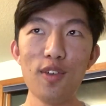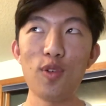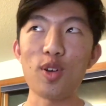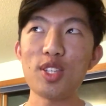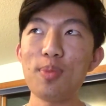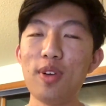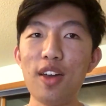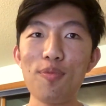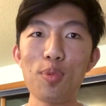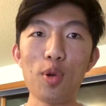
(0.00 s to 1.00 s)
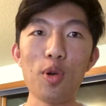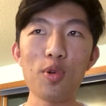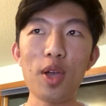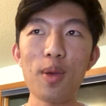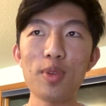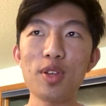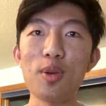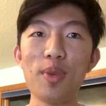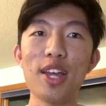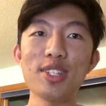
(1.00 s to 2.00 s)
For example, I've programmed
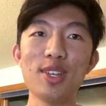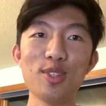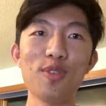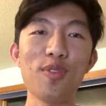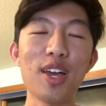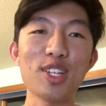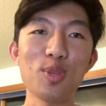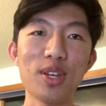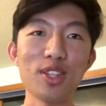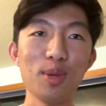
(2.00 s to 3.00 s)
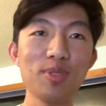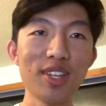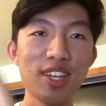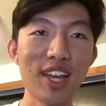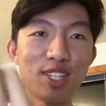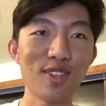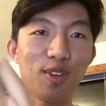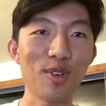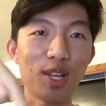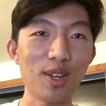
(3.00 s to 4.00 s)
commands into Flash to make lip syncing as
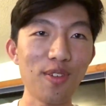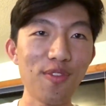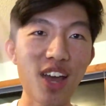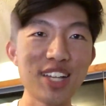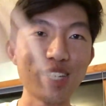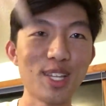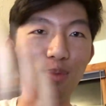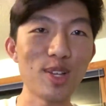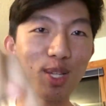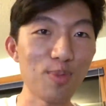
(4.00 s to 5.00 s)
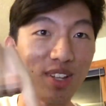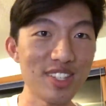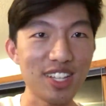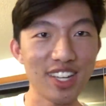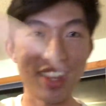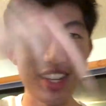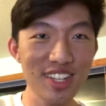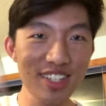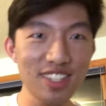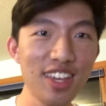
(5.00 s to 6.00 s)
like fast as like pressing buttons like
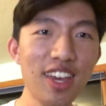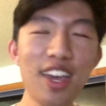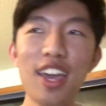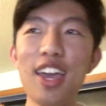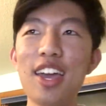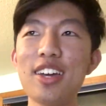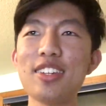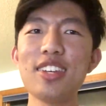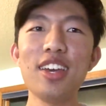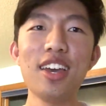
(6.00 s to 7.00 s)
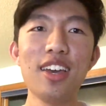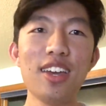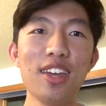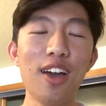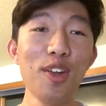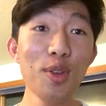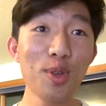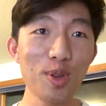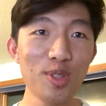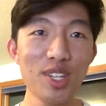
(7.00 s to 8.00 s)
this, and on a
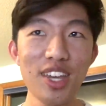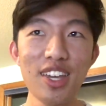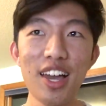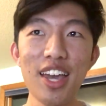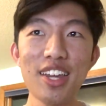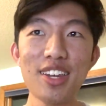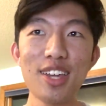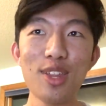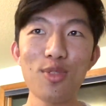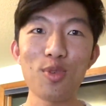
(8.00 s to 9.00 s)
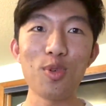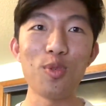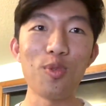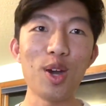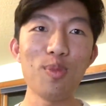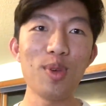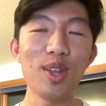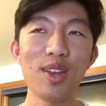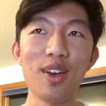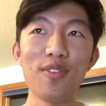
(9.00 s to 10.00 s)
good day, I can get through one
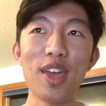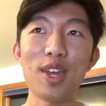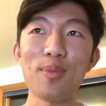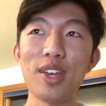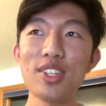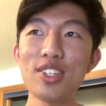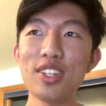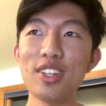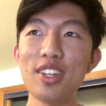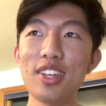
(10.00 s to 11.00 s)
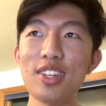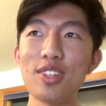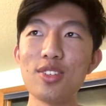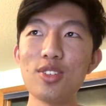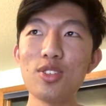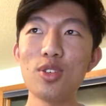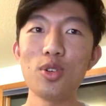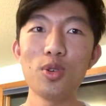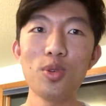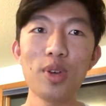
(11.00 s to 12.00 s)
minute of animation in
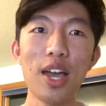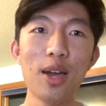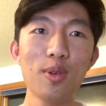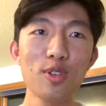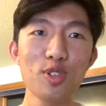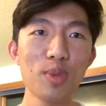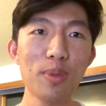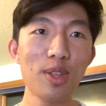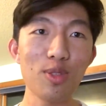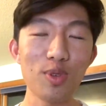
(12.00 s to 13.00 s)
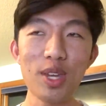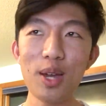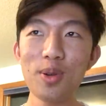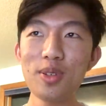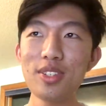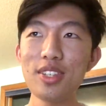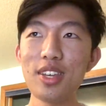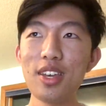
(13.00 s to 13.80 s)
two hours, maybe three hours.